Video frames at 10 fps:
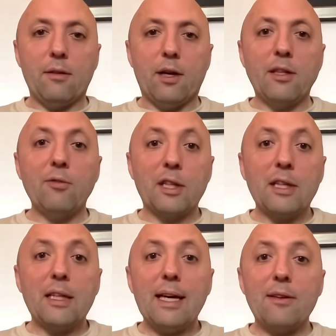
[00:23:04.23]
are never
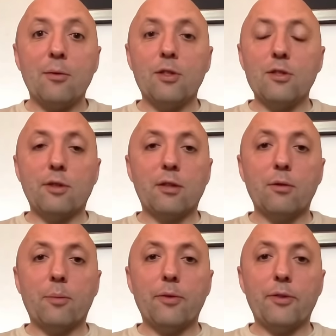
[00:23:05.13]
going to get them until they
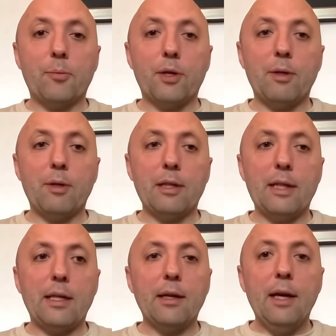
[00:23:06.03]
go up into the Premier
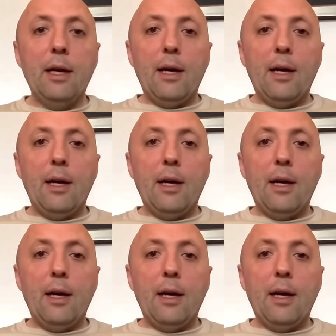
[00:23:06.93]
League,